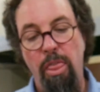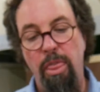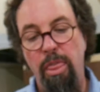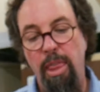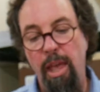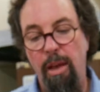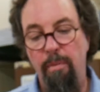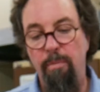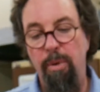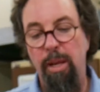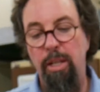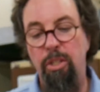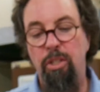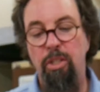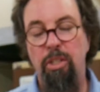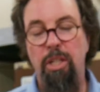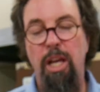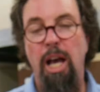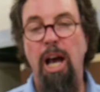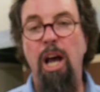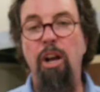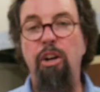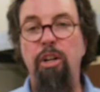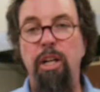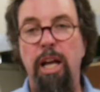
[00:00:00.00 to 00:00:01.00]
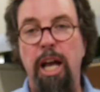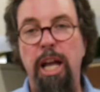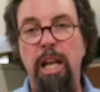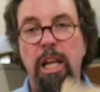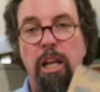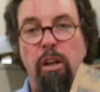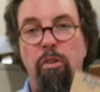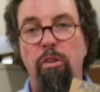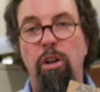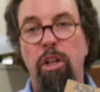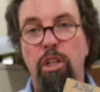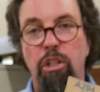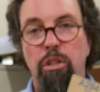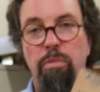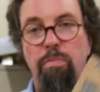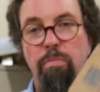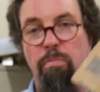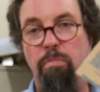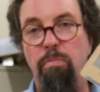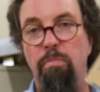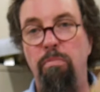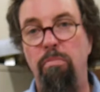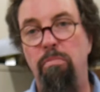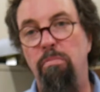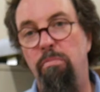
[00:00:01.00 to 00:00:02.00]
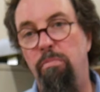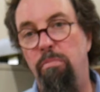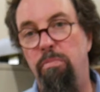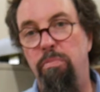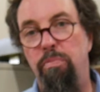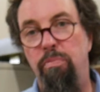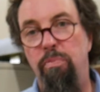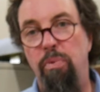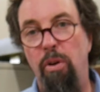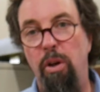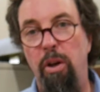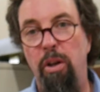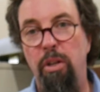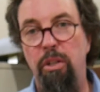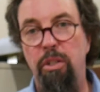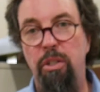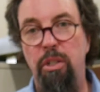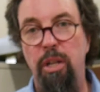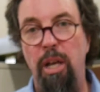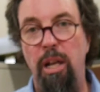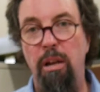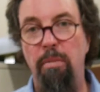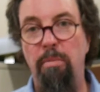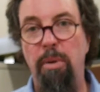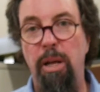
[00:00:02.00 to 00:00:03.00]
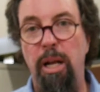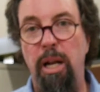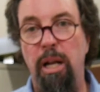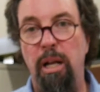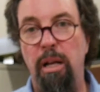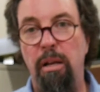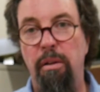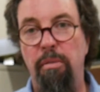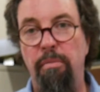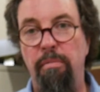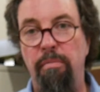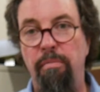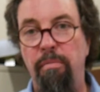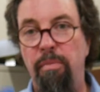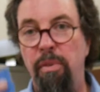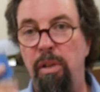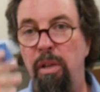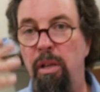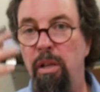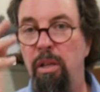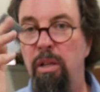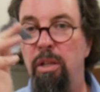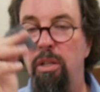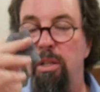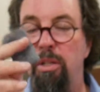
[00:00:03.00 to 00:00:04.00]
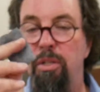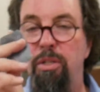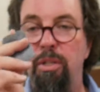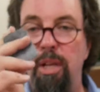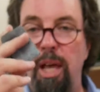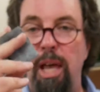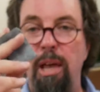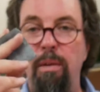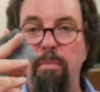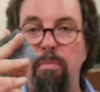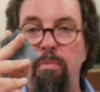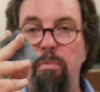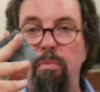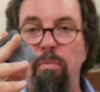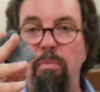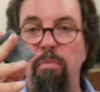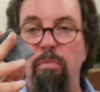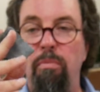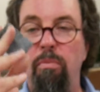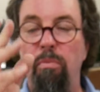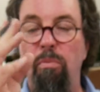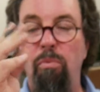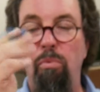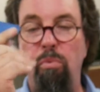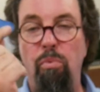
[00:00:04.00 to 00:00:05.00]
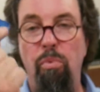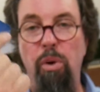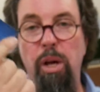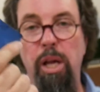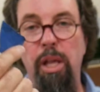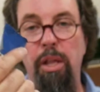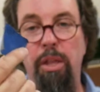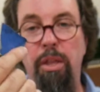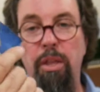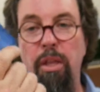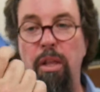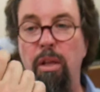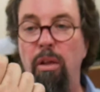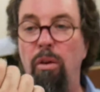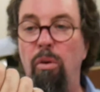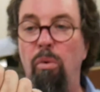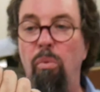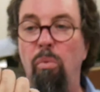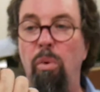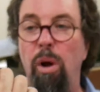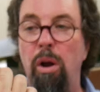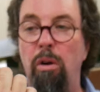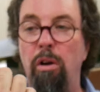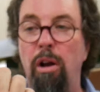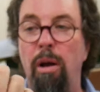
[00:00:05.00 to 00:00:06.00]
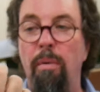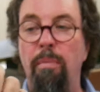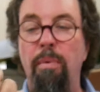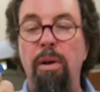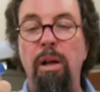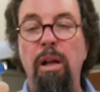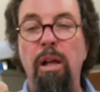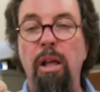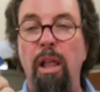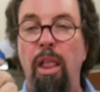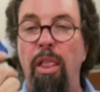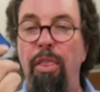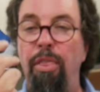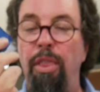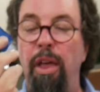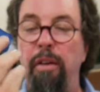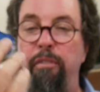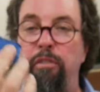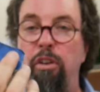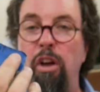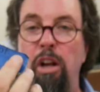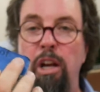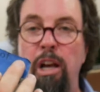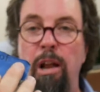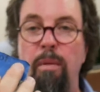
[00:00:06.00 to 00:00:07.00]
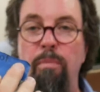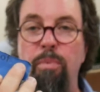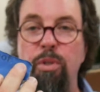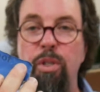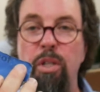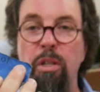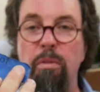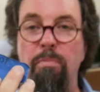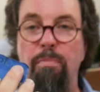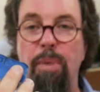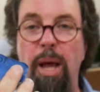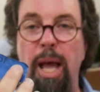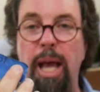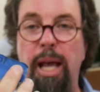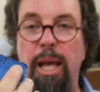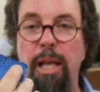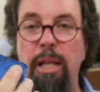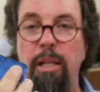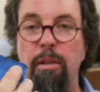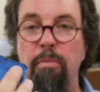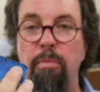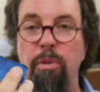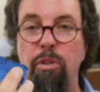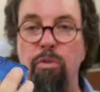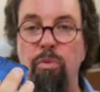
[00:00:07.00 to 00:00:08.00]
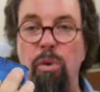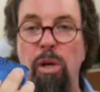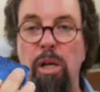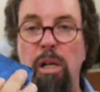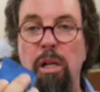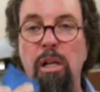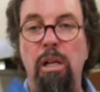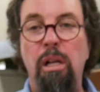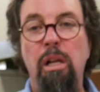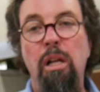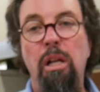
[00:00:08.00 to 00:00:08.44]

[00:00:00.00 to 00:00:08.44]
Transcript: That means it's 180 grits per centimetre. Same with wet rub. They've got numbers on the back of them as well.